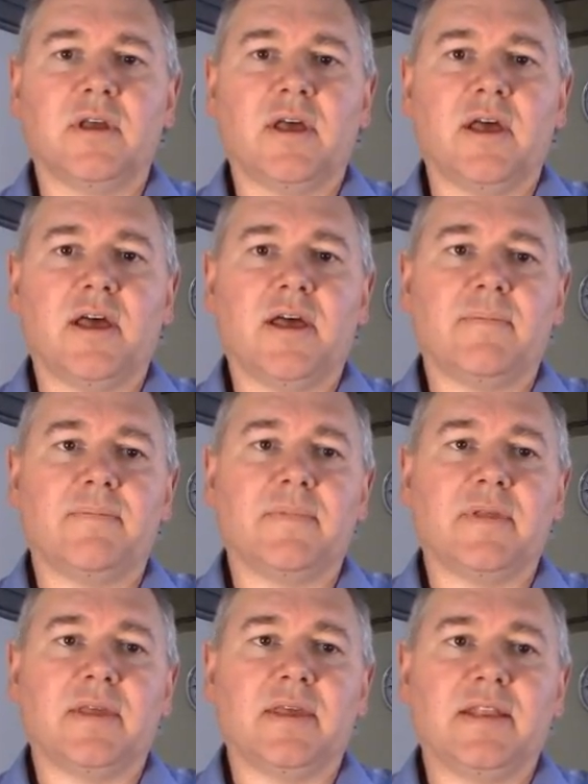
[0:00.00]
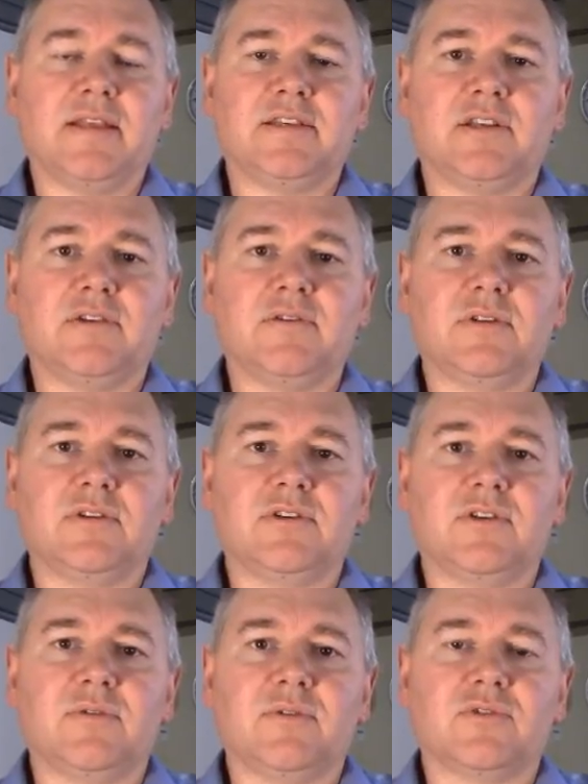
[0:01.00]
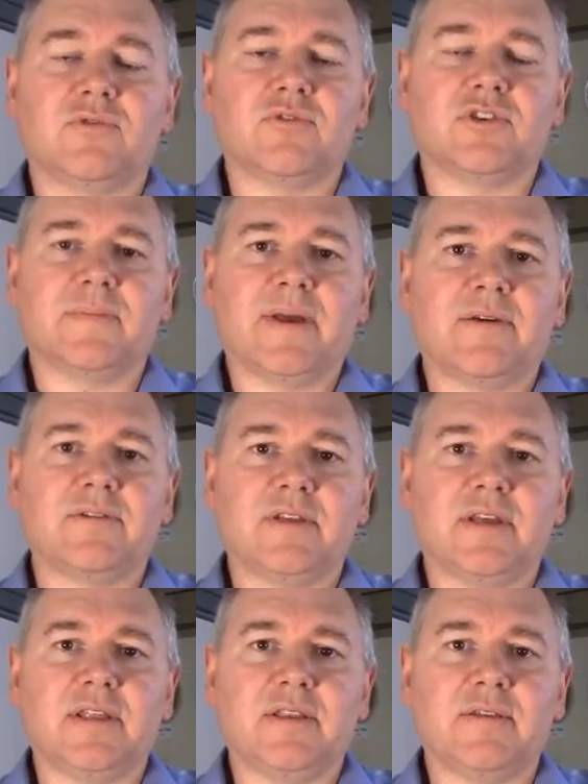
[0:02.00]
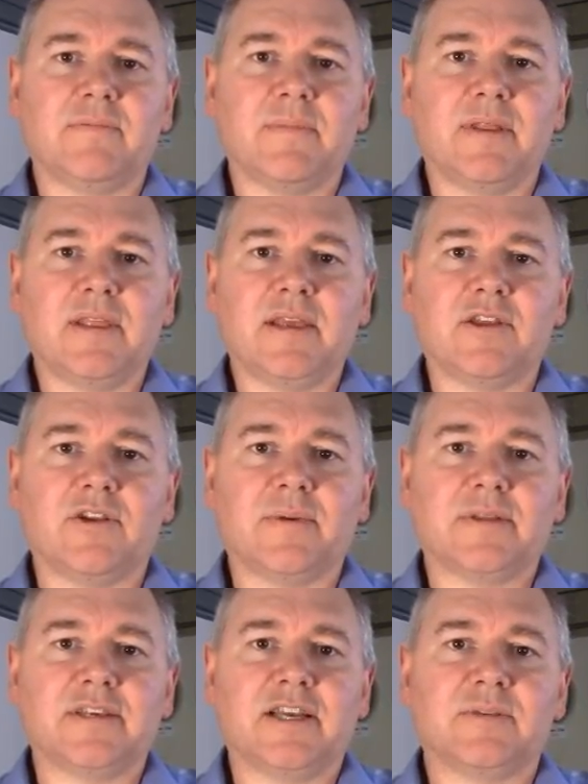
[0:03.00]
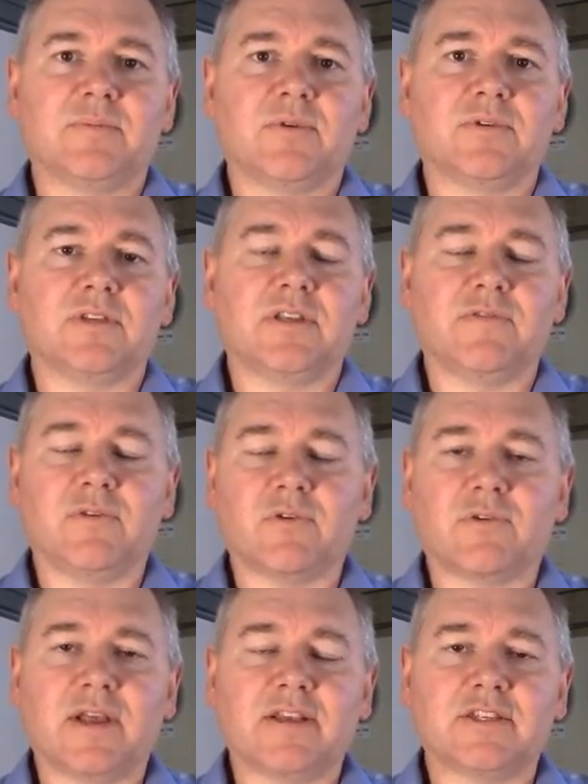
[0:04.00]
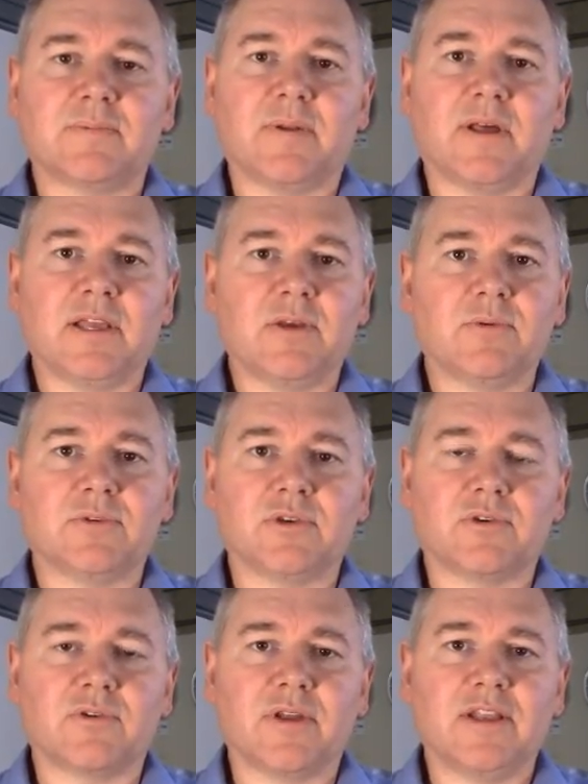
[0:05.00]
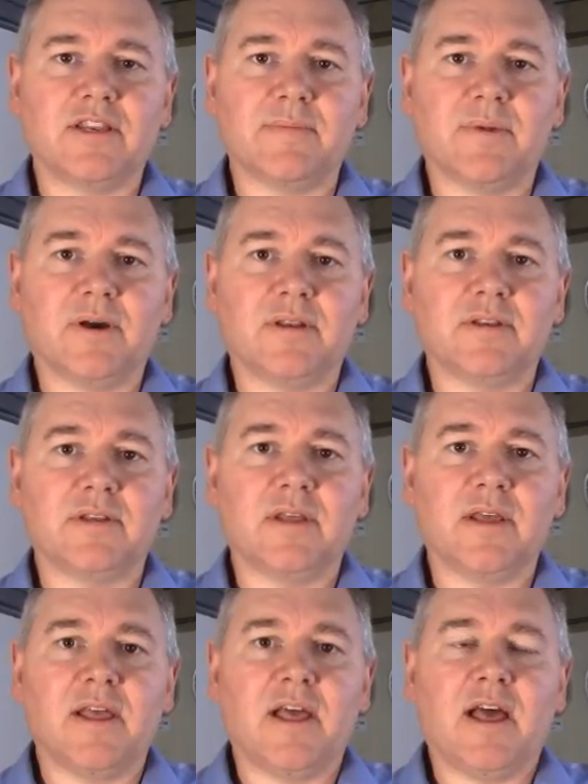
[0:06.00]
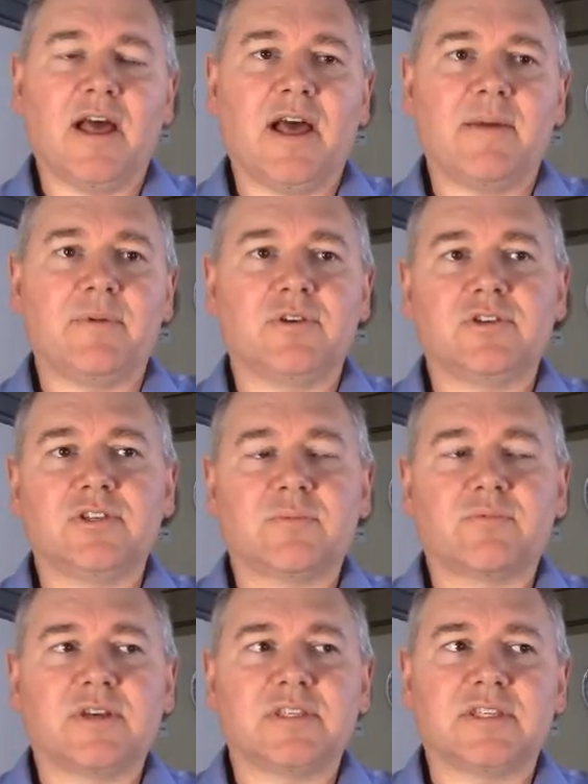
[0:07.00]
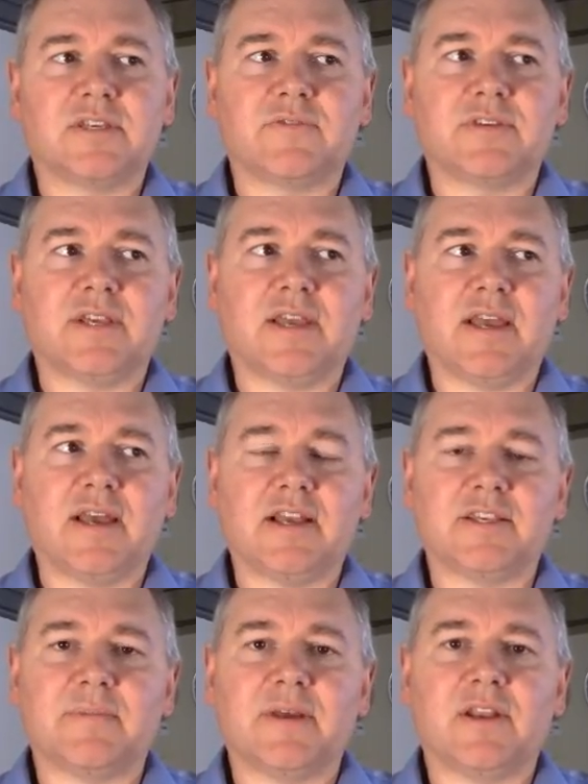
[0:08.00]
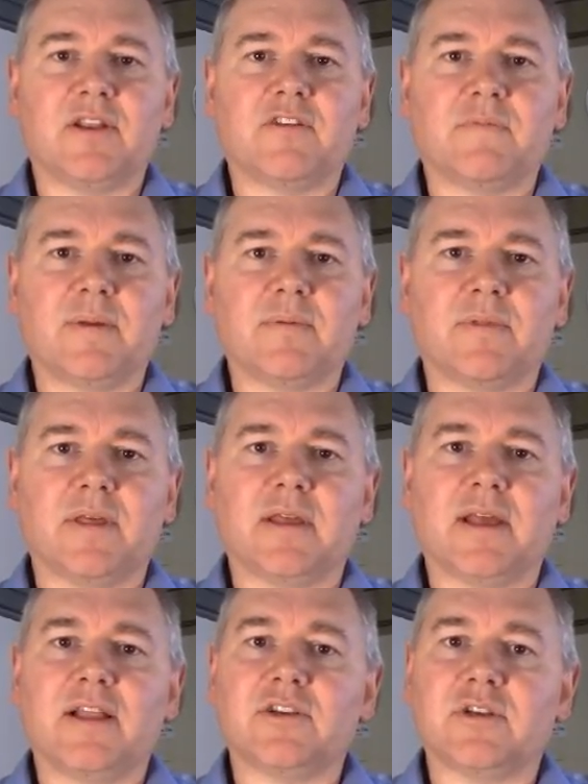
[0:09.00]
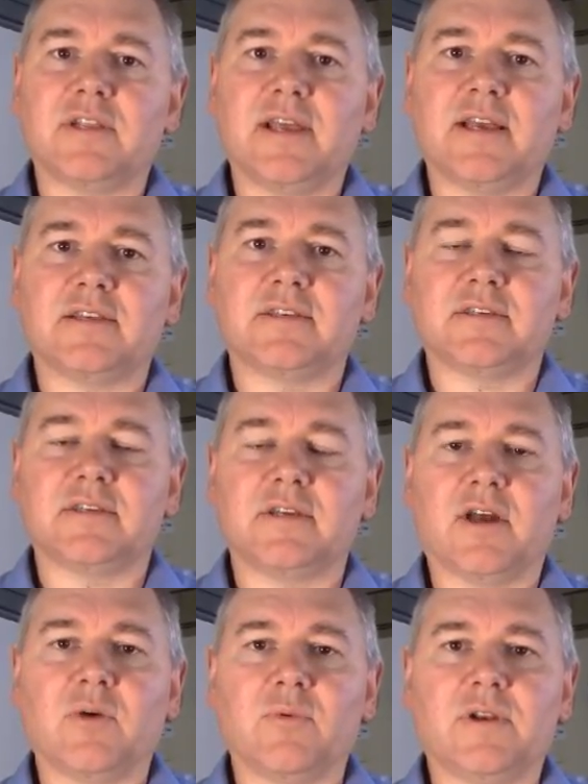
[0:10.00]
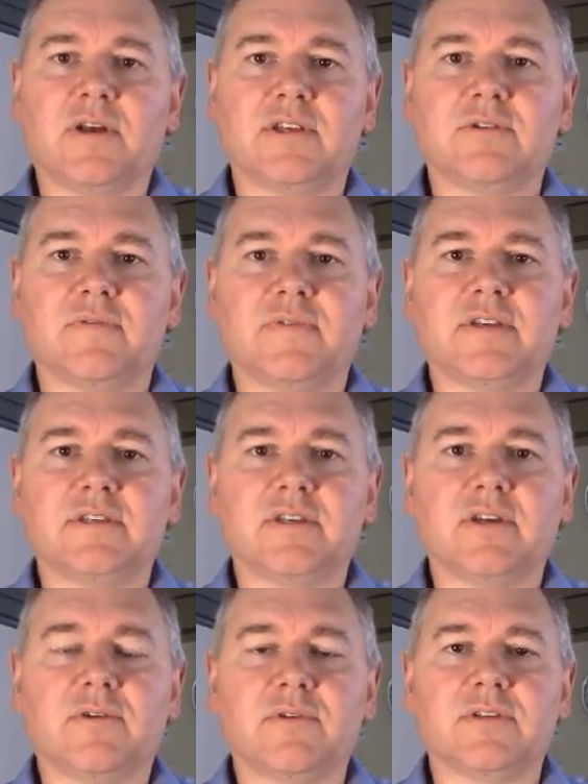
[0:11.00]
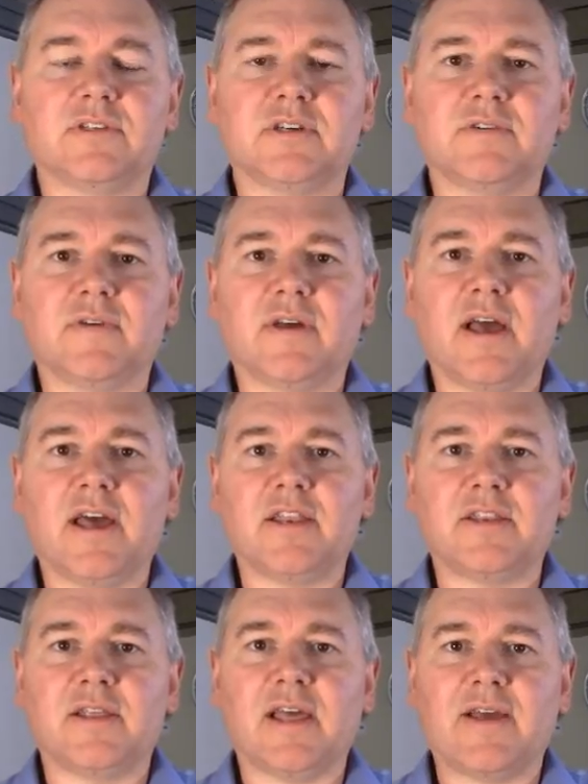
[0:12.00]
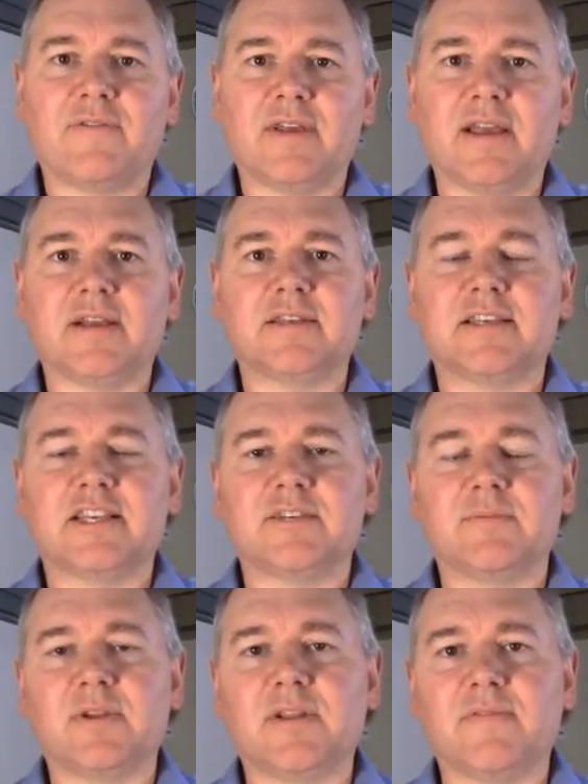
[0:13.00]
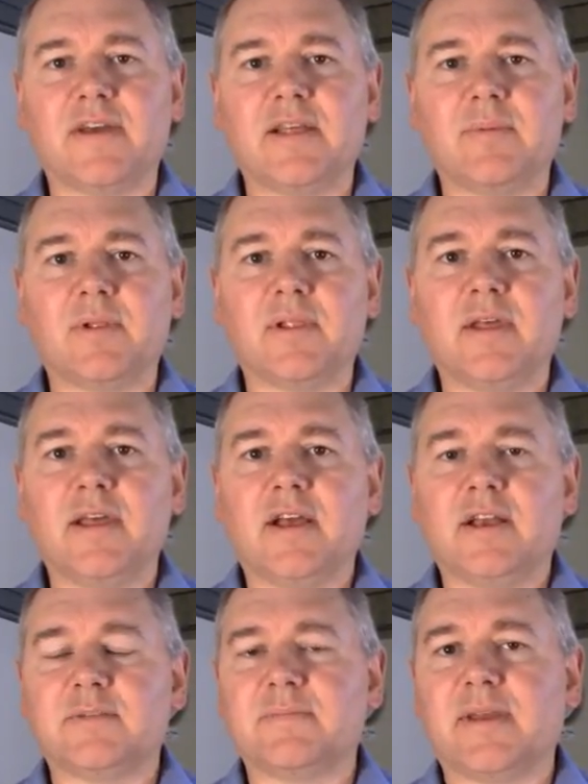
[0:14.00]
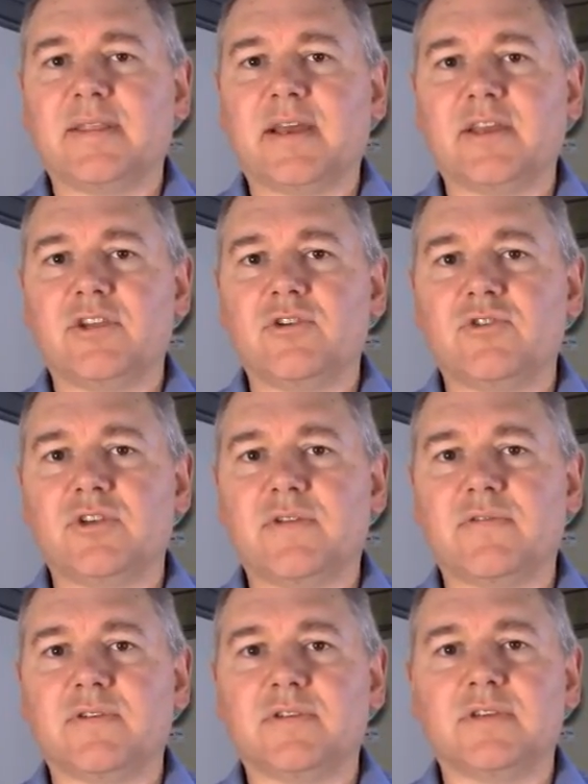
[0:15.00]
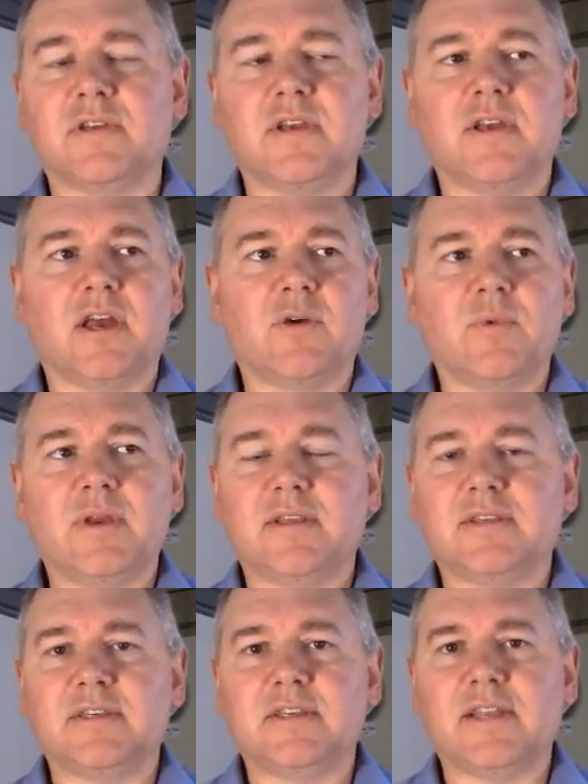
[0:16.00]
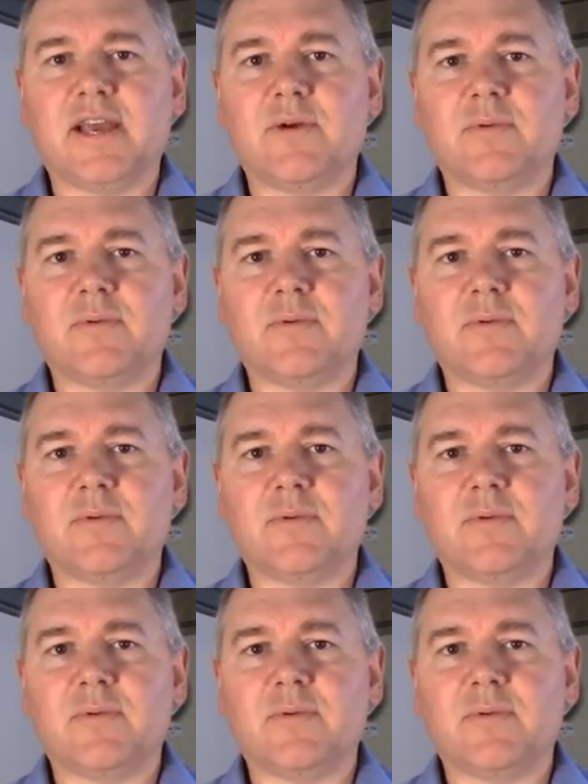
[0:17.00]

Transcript: It is alluded to and talked about in many economic textbooks that if you create supply, you also create demand. But just the presence of us here has made a lot of people think, actually, yes, I would like to invest in gold and silver, and having it accessible and available has made that huge difference. And we can see now